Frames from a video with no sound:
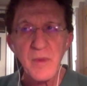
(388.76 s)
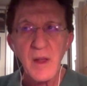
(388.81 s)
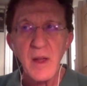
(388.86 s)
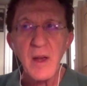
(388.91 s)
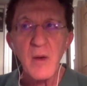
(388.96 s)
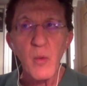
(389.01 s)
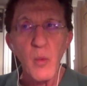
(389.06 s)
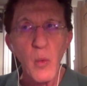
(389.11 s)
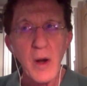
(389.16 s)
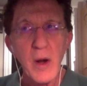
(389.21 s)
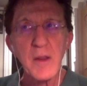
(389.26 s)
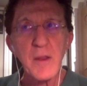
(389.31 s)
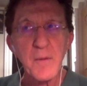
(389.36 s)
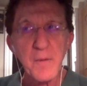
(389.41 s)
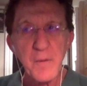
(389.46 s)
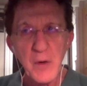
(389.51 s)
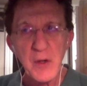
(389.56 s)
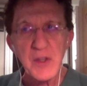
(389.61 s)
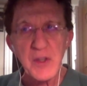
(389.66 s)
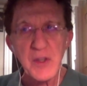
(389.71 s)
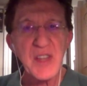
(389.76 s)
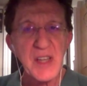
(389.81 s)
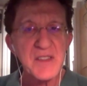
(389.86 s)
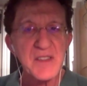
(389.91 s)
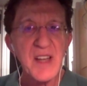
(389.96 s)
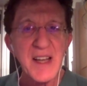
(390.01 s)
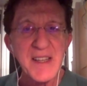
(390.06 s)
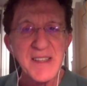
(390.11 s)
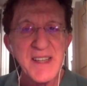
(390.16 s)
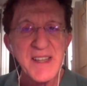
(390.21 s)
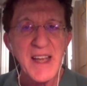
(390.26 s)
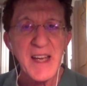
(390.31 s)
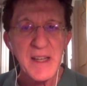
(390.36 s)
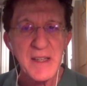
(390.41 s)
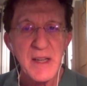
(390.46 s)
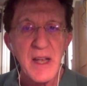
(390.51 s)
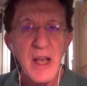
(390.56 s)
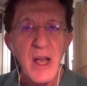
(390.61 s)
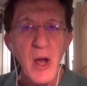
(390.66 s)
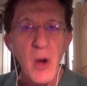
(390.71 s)
one of the first things I
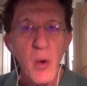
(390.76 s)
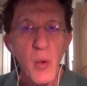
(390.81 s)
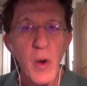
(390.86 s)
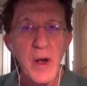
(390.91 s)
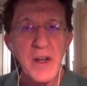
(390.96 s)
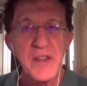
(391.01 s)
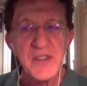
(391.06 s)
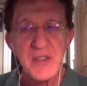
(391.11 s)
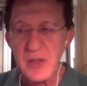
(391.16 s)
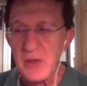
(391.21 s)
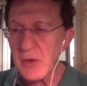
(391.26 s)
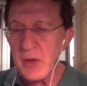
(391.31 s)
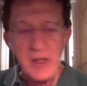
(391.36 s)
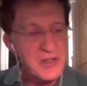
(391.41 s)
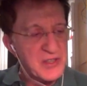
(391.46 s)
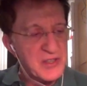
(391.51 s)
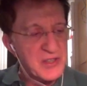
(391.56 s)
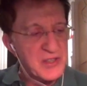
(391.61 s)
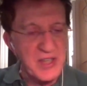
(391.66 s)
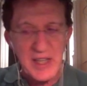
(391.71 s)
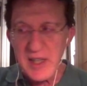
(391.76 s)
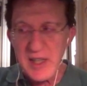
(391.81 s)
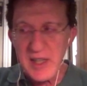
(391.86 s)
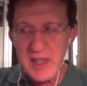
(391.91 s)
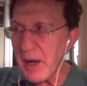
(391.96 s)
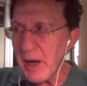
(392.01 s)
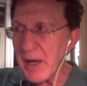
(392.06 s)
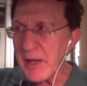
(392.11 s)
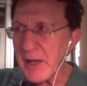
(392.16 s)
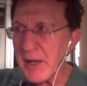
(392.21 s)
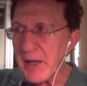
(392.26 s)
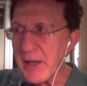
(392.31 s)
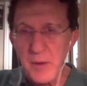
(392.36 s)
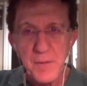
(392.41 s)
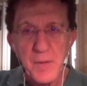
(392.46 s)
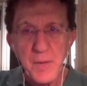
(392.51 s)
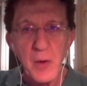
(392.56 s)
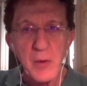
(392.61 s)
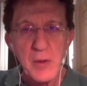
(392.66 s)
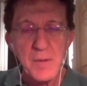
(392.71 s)
did was to stick a microphone
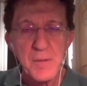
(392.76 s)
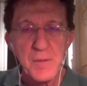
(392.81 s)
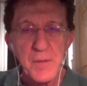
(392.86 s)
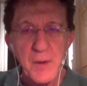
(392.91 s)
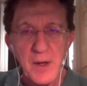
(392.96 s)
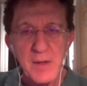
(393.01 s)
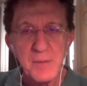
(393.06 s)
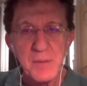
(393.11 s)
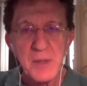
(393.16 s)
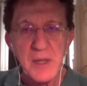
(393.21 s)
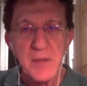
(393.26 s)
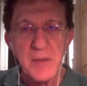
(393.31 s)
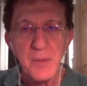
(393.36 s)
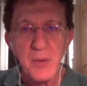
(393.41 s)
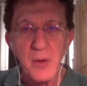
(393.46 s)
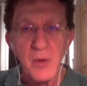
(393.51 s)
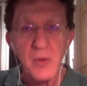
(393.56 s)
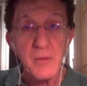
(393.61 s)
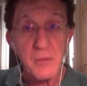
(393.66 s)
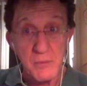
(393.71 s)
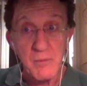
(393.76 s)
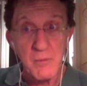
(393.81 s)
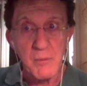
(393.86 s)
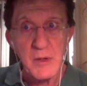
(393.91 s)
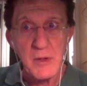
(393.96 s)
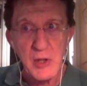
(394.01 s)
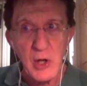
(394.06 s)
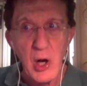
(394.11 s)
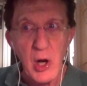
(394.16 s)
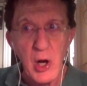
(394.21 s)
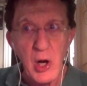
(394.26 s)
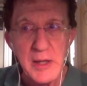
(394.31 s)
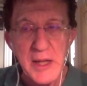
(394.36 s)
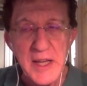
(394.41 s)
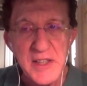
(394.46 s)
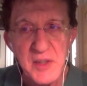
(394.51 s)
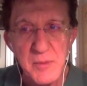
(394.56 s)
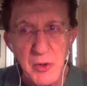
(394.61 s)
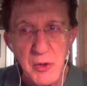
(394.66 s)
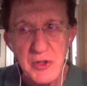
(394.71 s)
in front of people, colleagues,
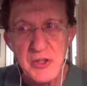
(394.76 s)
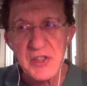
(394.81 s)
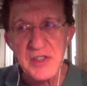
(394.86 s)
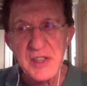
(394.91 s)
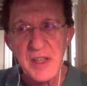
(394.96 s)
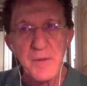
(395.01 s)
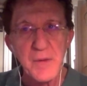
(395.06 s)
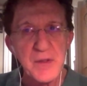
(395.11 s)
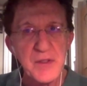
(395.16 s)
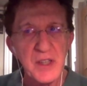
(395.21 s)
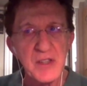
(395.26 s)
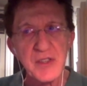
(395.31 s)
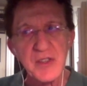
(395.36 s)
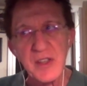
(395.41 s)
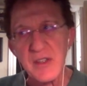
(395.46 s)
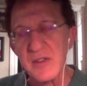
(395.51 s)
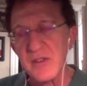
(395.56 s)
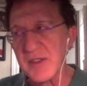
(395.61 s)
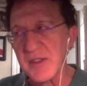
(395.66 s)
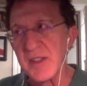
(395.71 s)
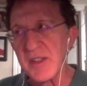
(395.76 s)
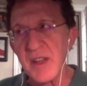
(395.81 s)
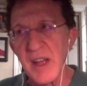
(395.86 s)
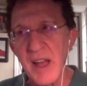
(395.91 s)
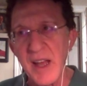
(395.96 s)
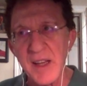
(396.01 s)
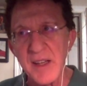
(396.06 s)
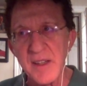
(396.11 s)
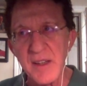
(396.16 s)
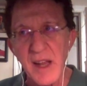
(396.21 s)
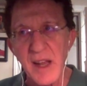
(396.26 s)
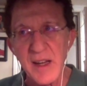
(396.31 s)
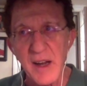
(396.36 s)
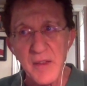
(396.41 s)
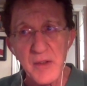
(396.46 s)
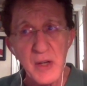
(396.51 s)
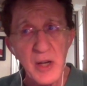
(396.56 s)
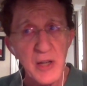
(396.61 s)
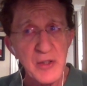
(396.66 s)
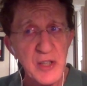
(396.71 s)
emergency physicians, and
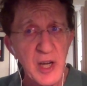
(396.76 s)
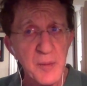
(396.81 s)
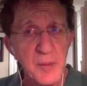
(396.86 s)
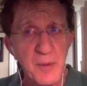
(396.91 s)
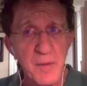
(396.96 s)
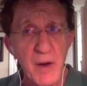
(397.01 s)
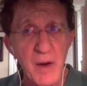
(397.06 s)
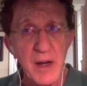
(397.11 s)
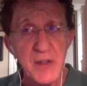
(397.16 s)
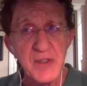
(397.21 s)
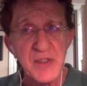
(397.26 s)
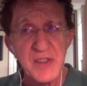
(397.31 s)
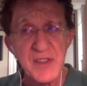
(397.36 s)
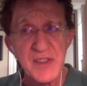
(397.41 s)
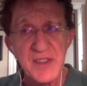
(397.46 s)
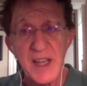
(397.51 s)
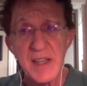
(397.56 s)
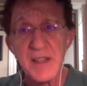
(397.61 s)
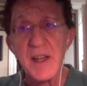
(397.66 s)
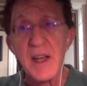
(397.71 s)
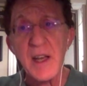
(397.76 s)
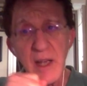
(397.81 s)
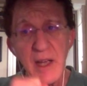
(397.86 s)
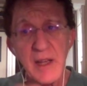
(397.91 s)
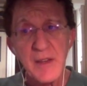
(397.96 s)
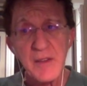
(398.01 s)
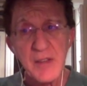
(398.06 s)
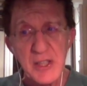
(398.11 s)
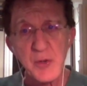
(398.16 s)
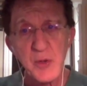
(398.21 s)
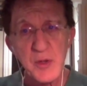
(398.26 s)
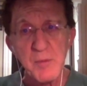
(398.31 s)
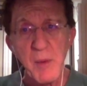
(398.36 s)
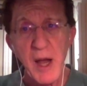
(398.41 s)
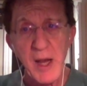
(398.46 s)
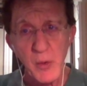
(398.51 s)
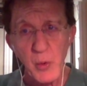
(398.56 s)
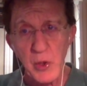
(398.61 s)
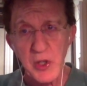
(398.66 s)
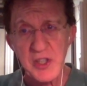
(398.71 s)
other healthcare providers, and said, this was
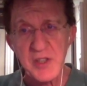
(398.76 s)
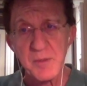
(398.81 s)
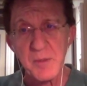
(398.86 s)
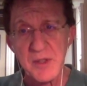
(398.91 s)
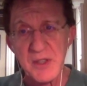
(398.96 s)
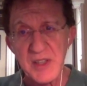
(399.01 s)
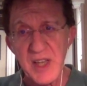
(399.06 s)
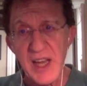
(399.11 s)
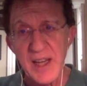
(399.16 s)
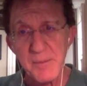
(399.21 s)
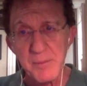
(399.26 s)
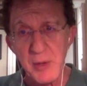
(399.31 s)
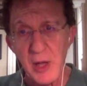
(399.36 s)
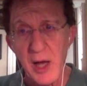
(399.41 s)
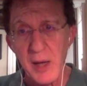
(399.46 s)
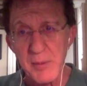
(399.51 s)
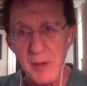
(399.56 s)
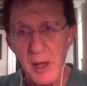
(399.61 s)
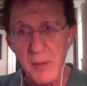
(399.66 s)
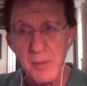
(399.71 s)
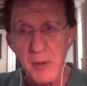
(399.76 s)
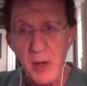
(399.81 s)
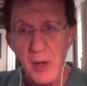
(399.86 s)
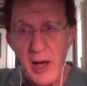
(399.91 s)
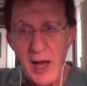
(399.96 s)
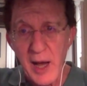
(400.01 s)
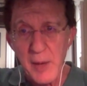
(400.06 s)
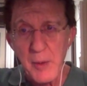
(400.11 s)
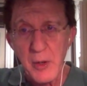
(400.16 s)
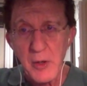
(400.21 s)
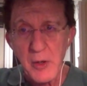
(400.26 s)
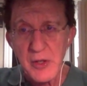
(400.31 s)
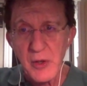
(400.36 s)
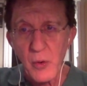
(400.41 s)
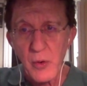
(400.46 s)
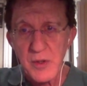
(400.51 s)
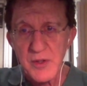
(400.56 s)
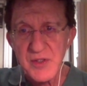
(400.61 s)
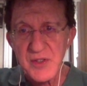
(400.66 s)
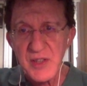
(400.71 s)
my worst mistake, blah, blah, blah. How about
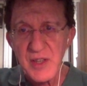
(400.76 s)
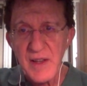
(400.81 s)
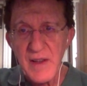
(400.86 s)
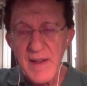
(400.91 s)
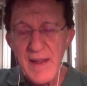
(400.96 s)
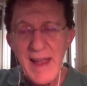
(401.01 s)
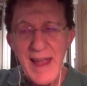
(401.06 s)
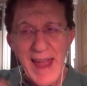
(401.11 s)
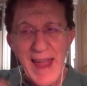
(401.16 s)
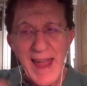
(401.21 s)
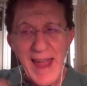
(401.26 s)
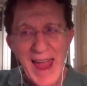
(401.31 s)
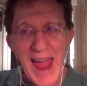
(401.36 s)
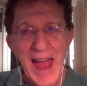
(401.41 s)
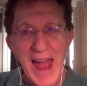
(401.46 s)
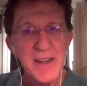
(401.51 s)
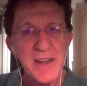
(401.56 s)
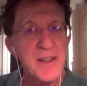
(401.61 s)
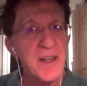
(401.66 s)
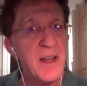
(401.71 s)
yours? And